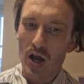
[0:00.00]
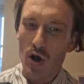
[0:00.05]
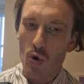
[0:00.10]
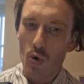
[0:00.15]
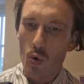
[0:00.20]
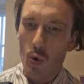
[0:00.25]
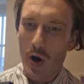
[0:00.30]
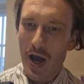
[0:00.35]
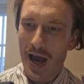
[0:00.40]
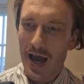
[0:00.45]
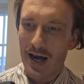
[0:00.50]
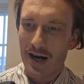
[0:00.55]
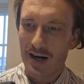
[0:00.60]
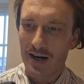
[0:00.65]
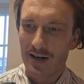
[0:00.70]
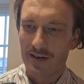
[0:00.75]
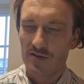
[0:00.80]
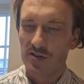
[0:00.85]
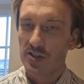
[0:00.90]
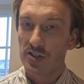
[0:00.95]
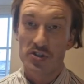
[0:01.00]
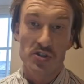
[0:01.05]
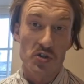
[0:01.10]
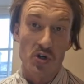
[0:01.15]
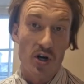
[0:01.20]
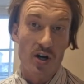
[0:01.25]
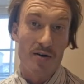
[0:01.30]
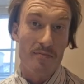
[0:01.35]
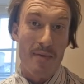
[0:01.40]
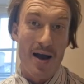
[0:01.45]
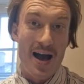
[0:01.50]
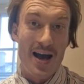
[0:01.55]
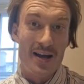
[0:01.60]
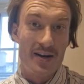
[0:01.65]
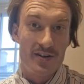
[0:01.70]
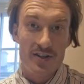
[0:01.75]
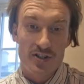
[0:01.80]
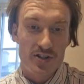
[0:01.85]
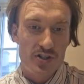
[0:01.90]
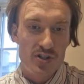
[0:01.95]
where
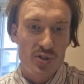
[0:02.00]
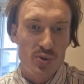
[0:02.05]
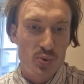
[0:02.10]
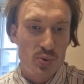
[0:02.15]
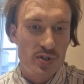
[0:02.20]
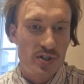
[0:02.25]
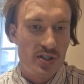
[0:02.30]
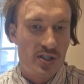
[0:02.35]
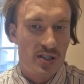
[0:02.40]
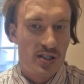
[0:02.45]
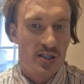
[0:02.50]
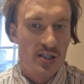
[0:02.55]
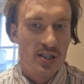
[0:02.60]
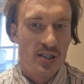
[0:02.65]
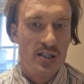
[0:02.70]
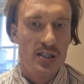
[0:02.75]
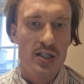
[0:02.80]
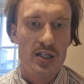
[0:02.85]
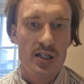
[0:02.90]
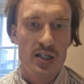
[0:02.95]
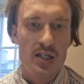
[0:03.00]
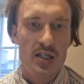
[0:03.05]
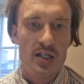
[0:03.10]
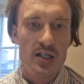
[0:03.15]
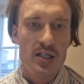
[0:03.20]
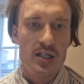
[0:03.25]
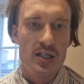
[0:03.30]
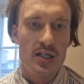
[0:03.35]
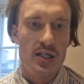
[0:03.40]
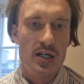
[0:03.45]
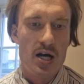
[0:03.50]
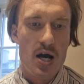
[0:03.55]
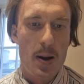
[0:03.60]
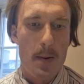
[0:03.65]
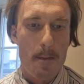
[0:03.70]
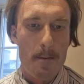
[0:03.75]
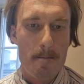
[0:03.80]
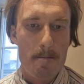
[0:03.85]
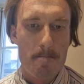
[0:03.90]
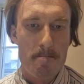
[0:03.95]
strongmen in suits
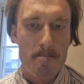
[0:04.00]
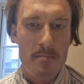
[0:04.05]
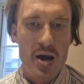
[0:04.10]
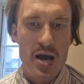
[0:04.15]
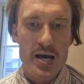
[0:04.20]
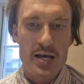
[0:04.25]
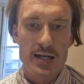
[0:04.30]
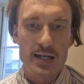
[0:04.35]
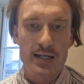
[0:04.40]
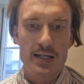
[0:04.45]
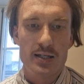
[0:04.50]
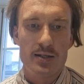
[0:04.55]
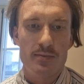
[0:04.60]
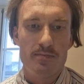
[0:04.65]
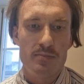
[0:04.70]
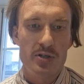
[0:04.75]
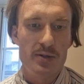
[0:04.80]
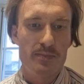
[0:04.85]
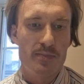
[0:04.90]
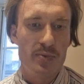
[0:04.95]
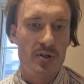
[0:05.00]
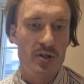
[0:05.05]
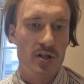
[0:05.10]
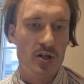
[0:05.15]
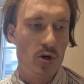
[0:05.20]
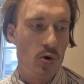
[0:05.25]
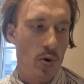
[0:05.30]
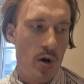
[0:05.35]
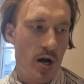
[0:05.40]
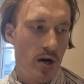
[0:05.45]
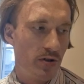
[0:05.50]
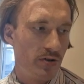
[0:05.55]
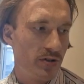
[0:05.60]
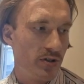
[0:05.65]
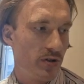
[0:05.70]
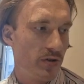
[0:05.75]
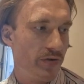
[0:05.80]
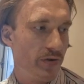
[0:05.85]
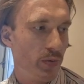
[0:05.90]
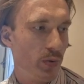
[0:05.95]
make people around
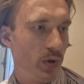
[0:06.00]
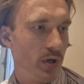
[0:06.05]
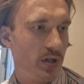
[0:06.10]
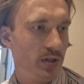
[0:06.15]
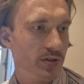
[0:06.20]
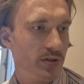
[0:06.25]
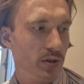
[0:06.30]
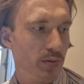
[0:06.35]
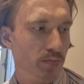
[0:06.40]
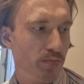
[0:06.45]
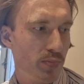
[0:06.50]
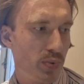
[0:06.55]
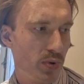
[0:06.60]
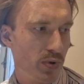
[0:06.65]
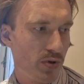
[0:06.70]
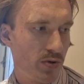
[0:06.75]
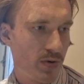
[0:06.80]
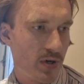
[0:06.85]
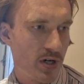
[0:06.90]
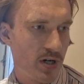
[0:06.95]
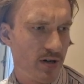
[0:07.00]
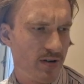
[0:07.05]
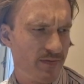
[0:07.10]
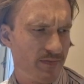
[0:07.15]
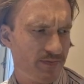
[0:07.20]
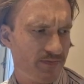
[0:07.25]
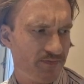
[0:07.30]
the world poorer.